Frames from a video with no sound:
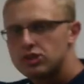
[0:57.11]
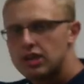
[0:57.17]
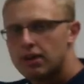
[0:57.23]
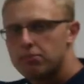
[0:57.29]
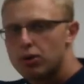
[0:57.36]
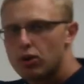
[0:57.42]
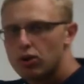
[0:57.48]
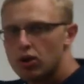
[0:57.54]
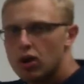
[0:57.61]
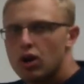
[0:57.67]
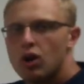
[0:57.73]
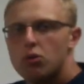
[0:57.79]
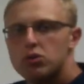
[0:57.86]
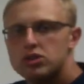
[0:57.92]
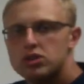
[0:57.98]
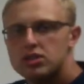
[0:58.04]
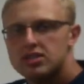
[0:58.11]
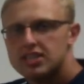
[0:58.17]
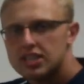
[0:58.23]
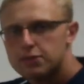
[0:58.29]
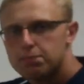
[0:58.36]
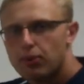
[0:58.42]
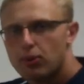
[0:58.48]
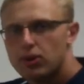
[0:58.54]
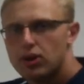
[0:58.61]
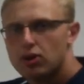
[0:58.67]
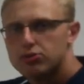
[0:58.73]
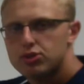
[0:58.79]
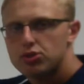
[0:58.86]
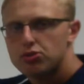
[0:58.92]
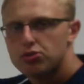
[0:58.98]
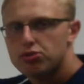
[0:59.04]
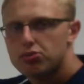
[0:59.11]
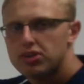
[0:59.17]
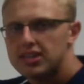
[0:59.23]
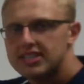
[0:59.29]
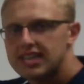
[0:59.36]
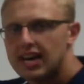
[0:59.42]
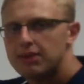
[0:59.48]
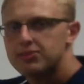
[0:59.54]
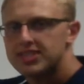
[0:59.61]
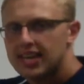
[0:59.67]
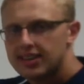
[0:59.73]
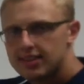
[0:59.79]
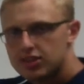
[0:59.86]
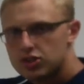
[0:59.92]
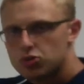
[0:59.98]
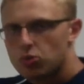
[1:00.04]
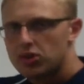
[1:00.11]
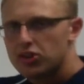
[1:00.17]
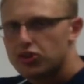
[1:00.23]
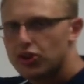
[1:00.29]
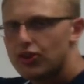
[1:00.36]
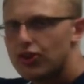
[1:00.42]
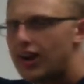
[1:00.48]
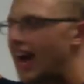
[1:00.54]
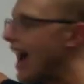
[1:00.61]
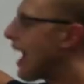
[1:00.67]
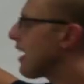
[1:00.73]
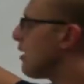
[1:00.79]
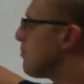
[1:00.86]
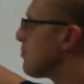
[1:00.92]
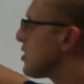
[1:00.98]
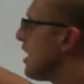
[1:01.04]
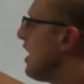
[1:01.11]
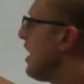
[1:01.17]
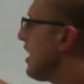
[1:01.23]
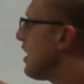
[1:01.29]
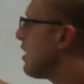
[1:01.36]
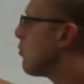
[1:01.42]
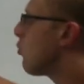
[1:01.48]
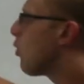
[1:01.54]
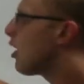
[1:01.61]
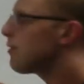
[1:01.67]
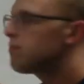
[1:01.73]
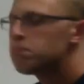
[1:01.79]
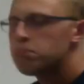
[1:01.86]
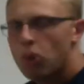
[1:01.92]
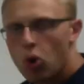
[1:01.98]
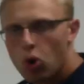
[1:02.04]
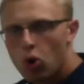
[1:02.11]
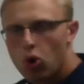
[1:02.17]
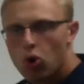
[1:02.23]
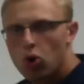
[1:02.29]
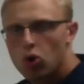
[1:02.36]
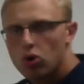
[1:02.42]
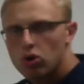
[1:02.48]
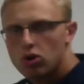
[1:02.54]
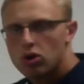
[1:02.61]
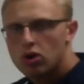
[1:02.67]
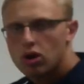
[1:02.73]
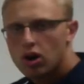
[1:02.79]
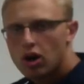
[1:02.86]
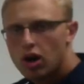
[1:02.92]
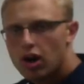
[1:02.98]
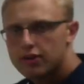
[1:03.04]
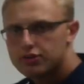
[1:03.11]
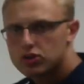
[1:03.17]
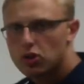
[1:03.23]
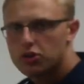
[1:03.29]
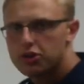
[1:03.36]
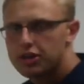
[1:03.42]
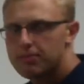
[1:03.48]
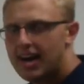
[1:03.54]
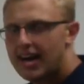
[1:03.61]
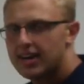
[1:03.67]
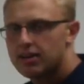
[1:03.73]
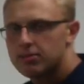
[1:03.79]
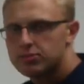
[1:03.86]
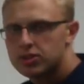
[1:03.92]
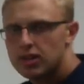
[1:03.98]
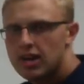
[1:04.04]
number, which is 6.023 times 10 to the 23rd atoms in 1 mole of sodium atoms.